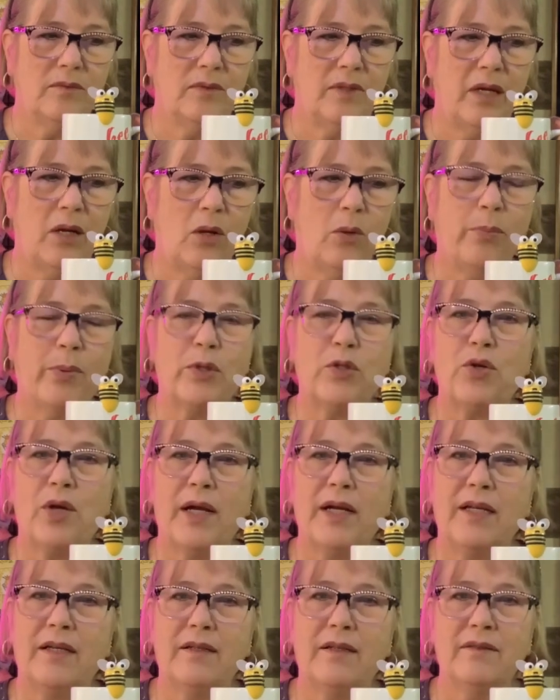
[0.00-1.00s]
help her
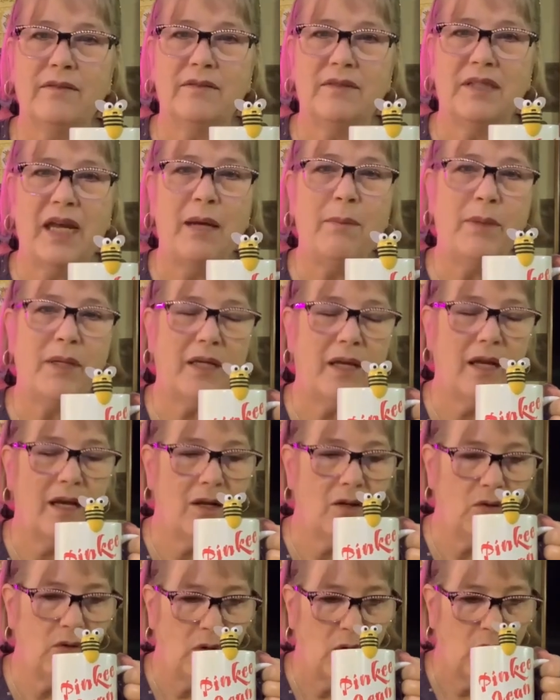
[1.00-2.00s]
try to tame it
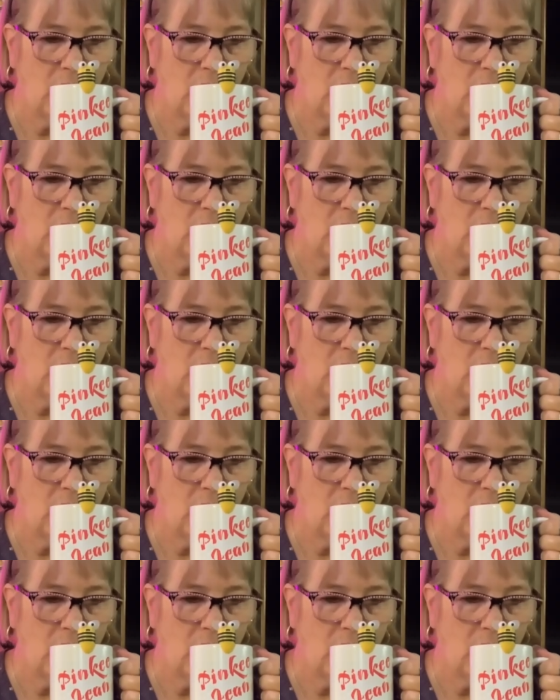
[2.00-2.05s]
down.